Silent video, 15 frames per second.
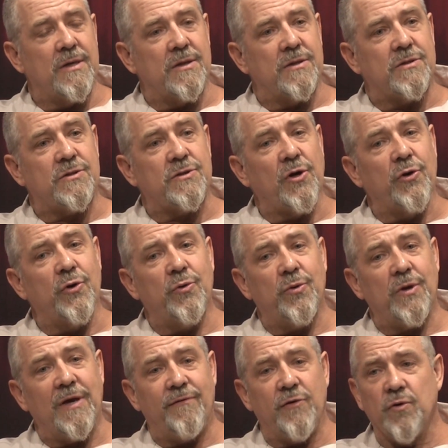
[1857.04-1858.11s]
So
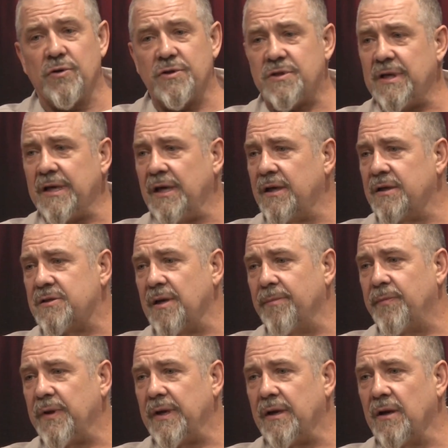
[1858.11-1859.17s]
if you're singing
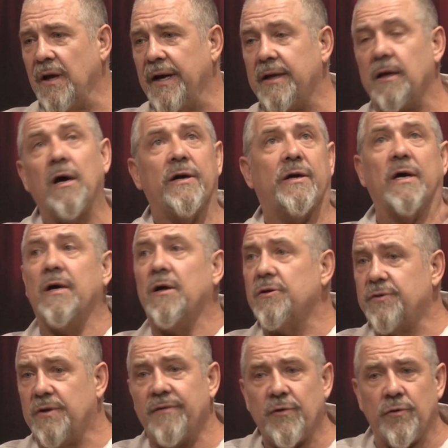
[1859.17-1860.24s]
something like, okay, I'll
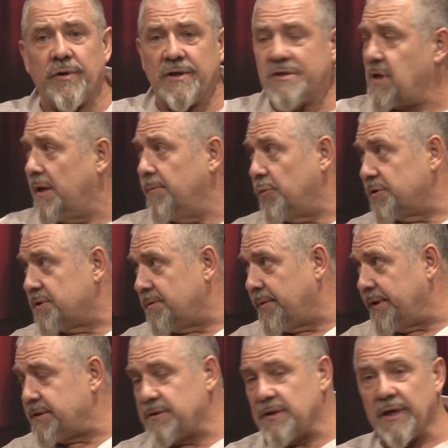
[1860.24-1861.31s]
give you an example, is the
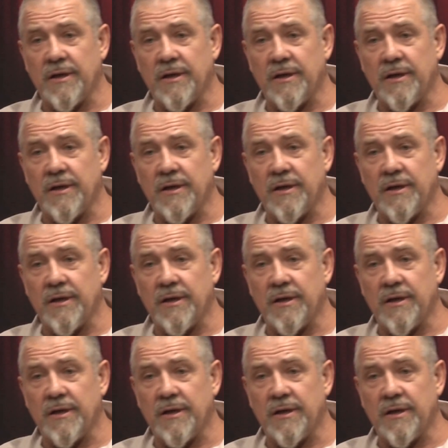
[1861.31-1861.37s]
best thing.